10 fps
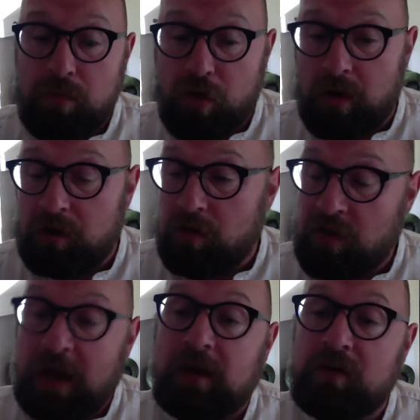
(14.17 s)
So in your
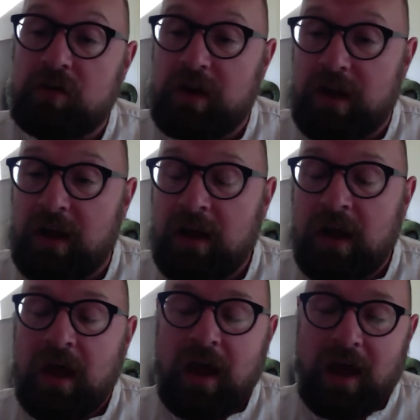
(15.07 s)
second year
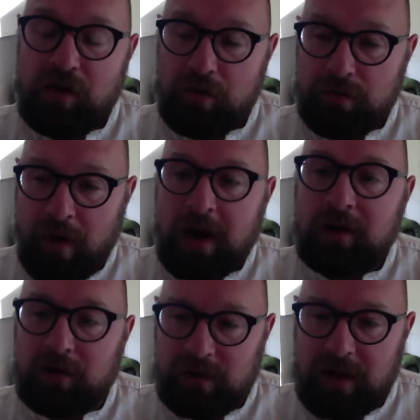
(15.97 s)
and your
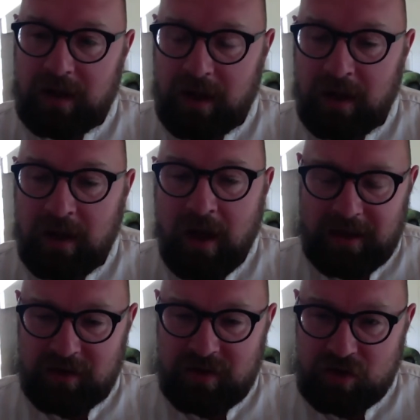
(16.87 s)
final year,
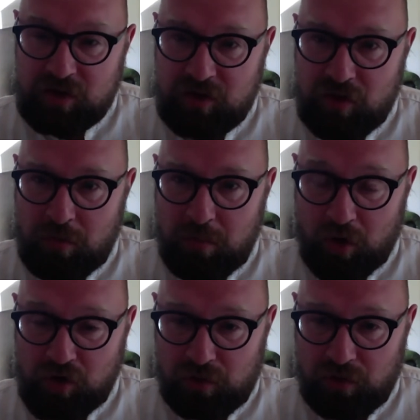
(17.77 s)
in addition to some
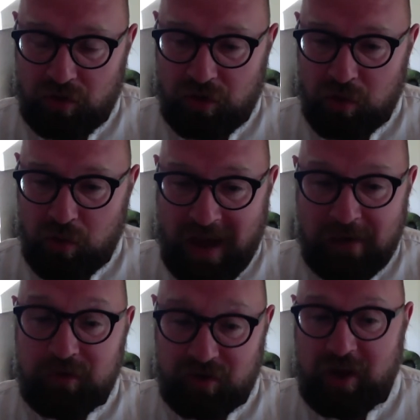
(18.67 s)
modules that you
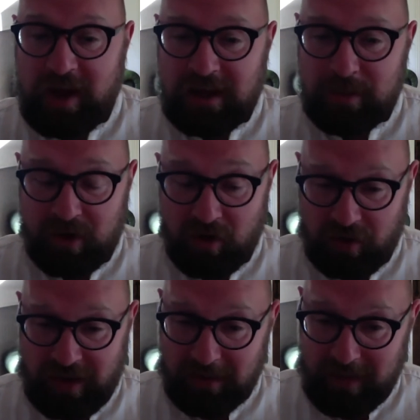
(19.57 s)
have to take,
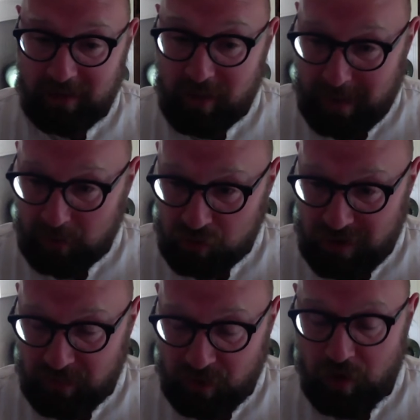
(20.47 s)
because again, that's about
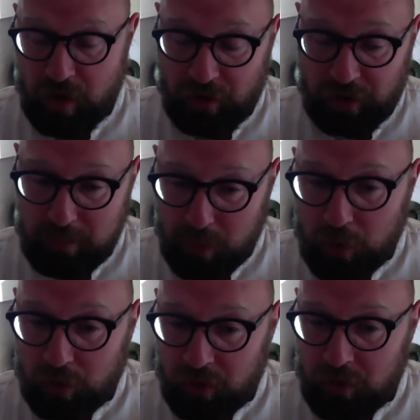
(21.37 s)
transferring
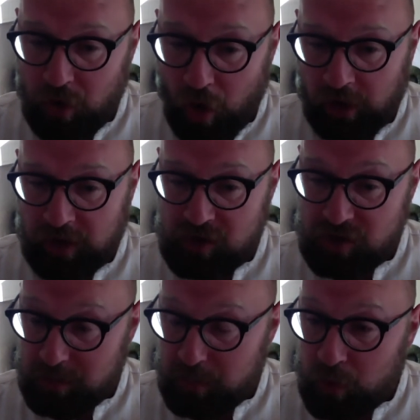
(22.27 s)
important
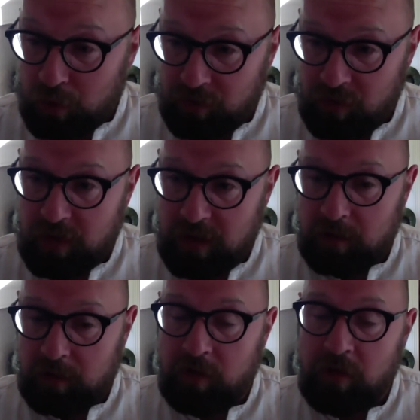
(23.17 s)
knowledge and important
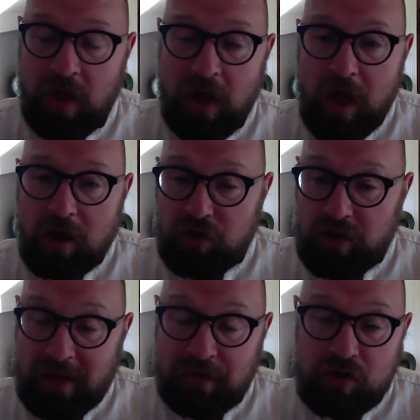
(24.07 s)
skills, you
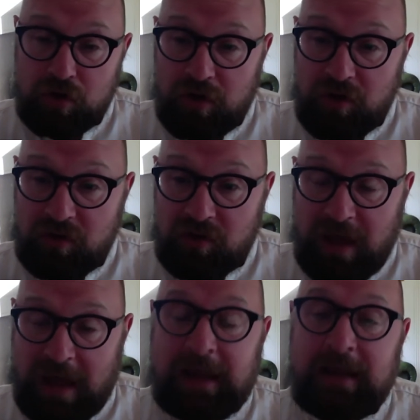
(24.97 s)
get the choice to
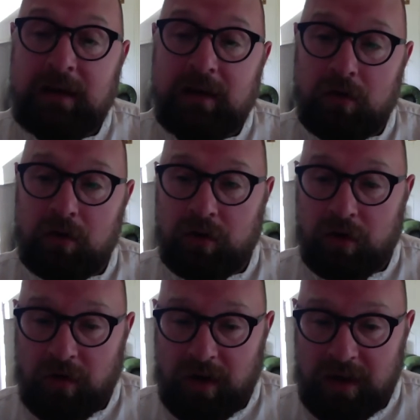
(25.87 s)
tailor your
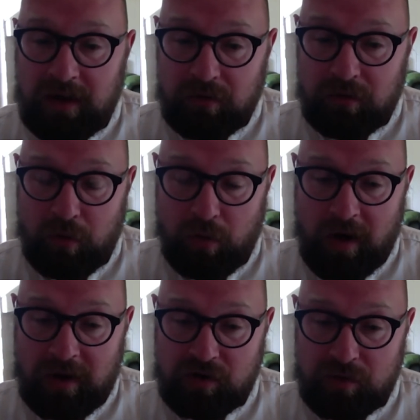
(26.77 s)
degree through a
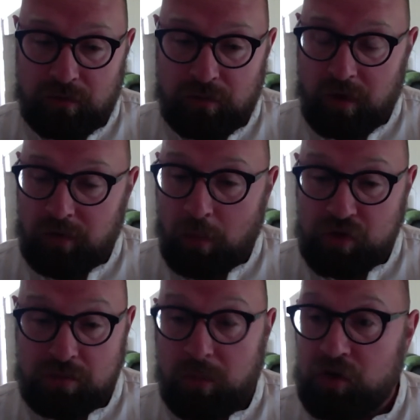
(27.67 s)
range of
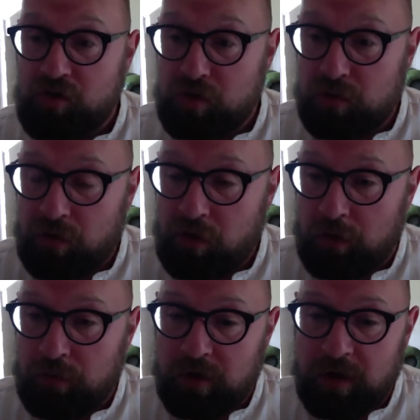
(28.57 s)
option modules.
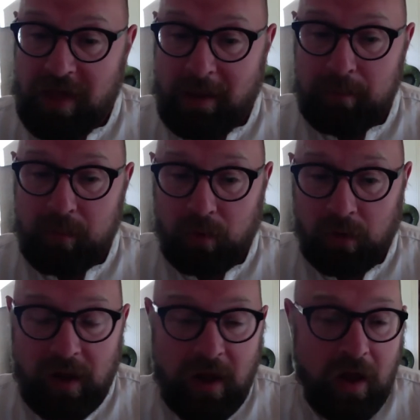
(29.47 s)
So for
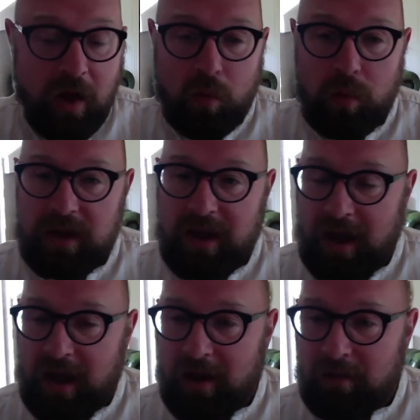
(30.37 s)
example, we
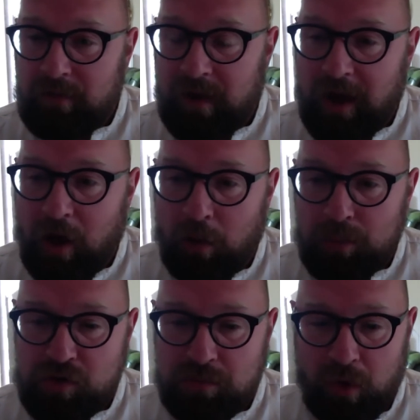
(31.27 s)
have
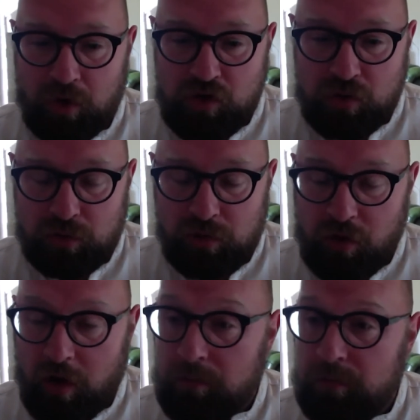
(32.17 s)
option
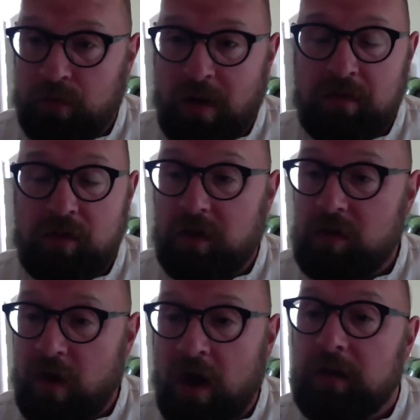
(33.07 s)
modules on
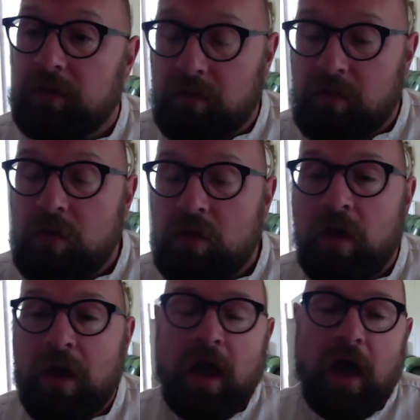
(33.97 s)
forensic
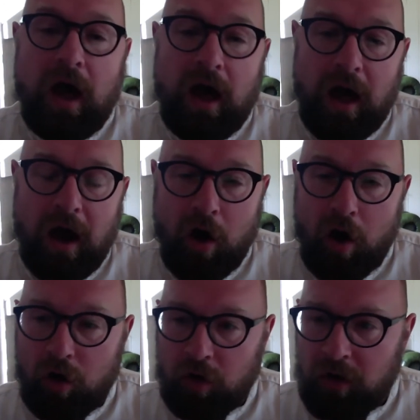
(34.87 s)
science,
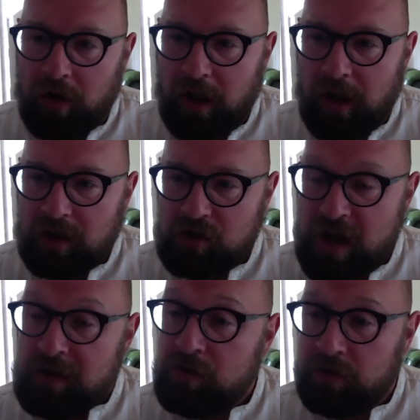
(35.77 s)
on
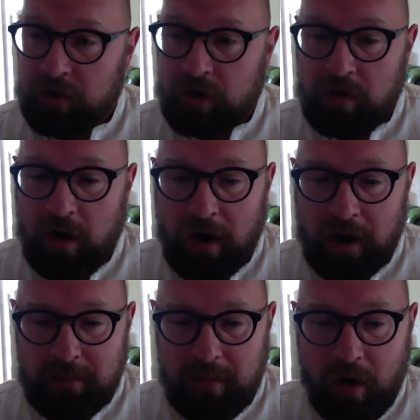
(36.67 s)
gender and
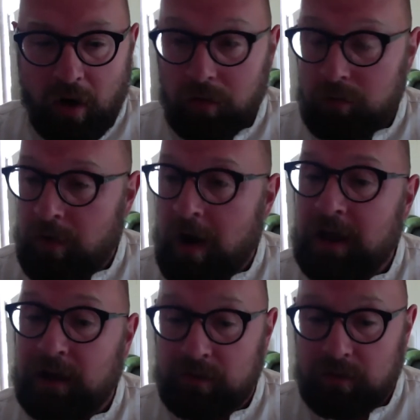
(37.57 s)
crime, on
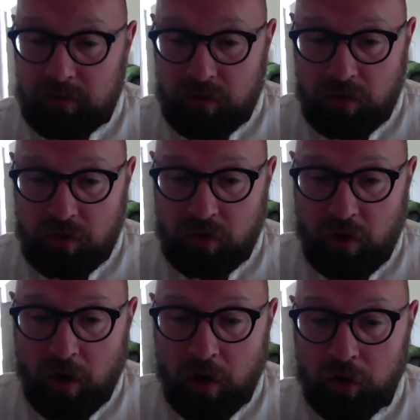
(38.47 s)

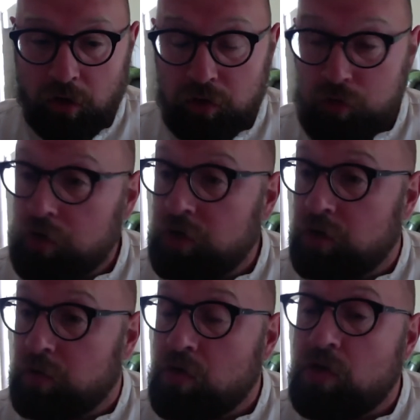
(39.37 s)
violence, on drug
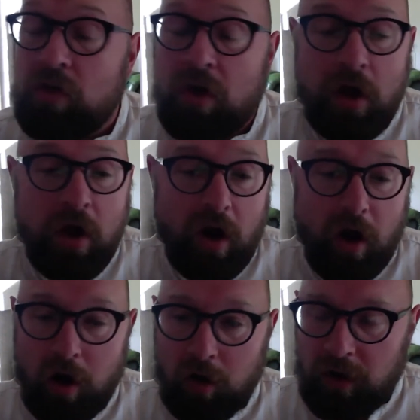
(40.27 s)
use,
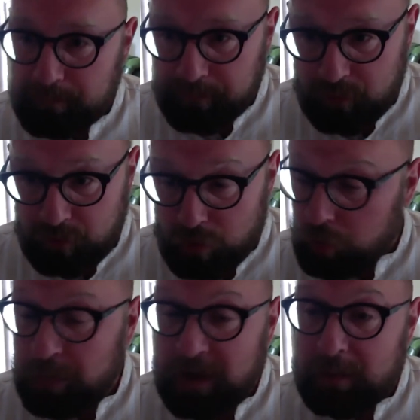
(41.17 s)
on
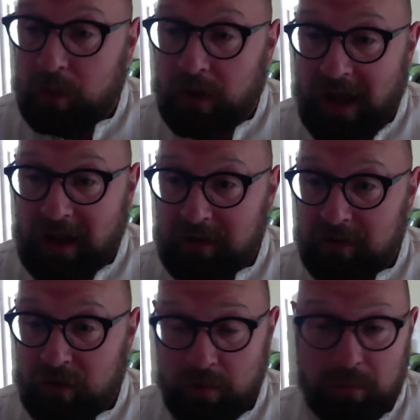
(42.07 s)
young people
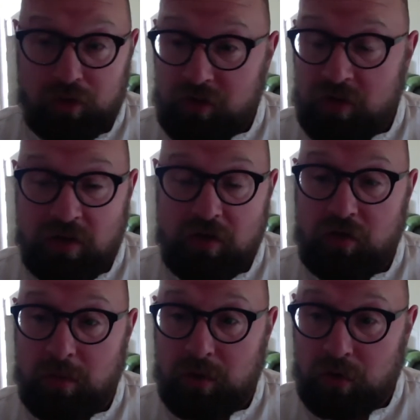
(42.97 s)
and the criminal justice
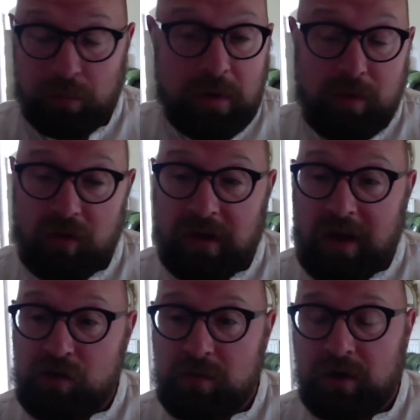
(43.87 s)
system and young people's
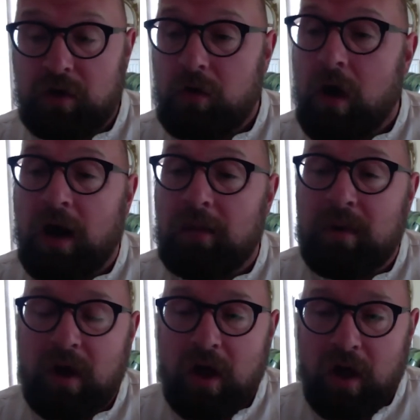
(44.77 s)
engagement in
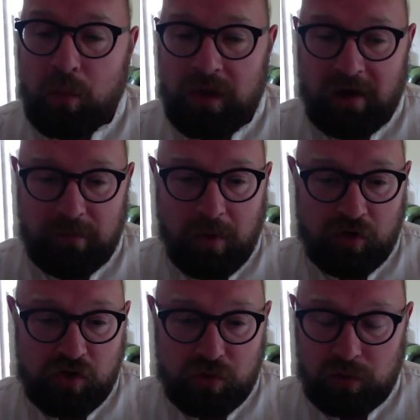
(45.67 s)
crime. We have
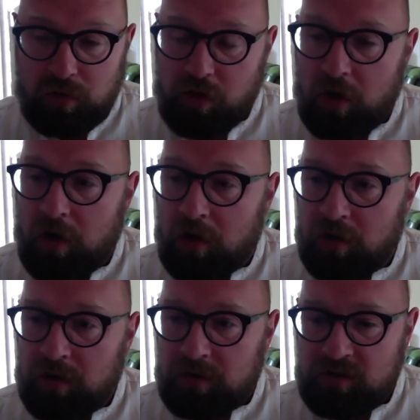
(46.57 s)
modules
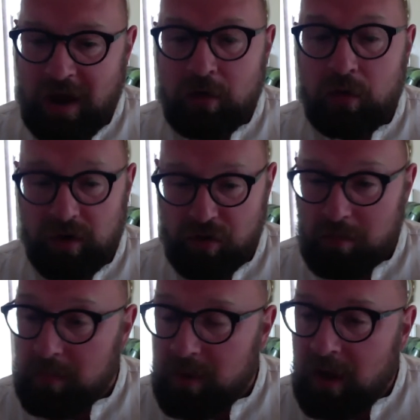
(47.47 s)
on
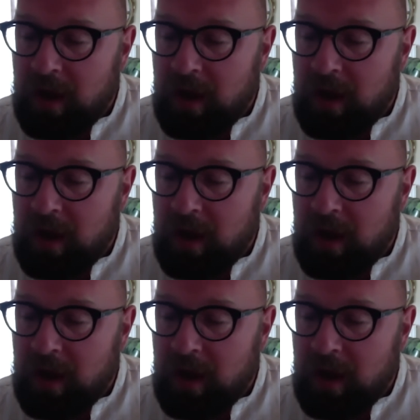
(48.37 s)
terrorism.